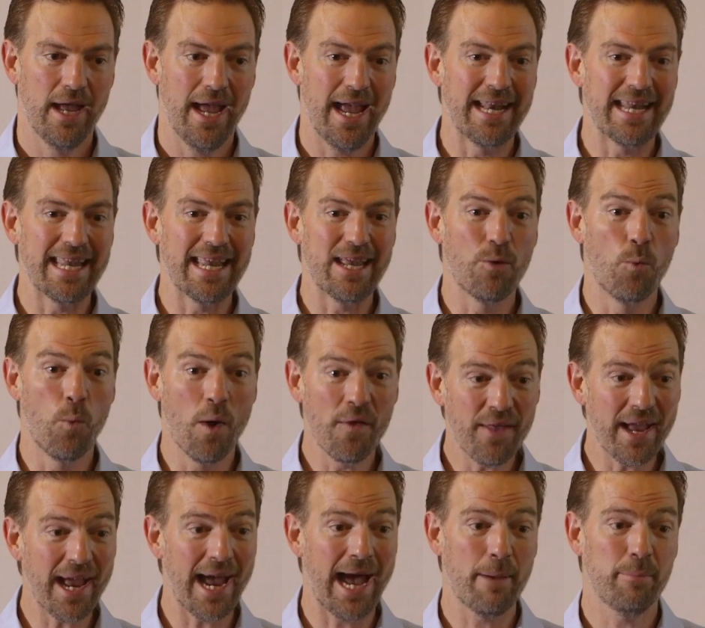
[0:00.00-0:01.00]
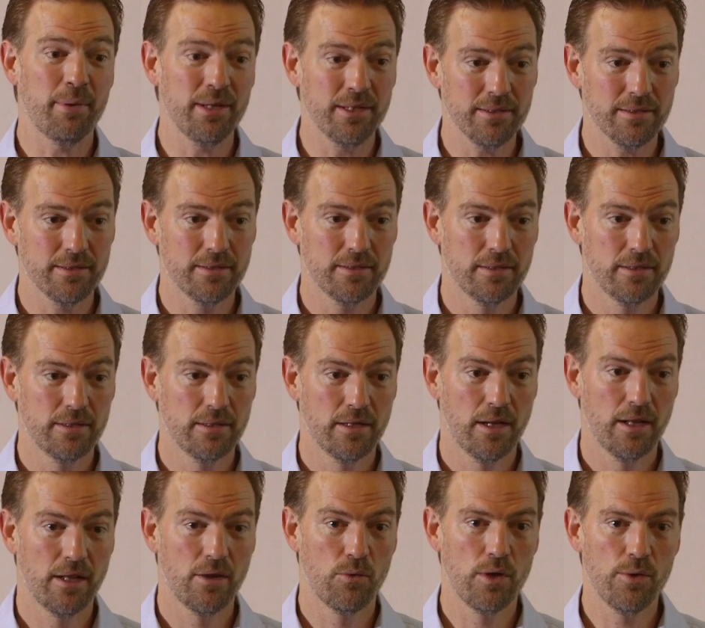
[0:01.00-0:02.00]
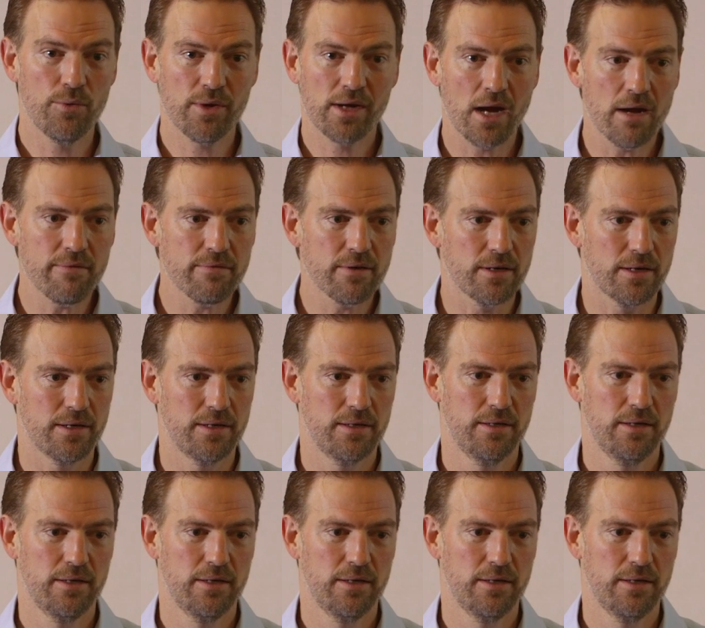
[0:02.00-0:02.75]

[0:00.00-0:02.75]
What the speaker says: And when they happen, we recover.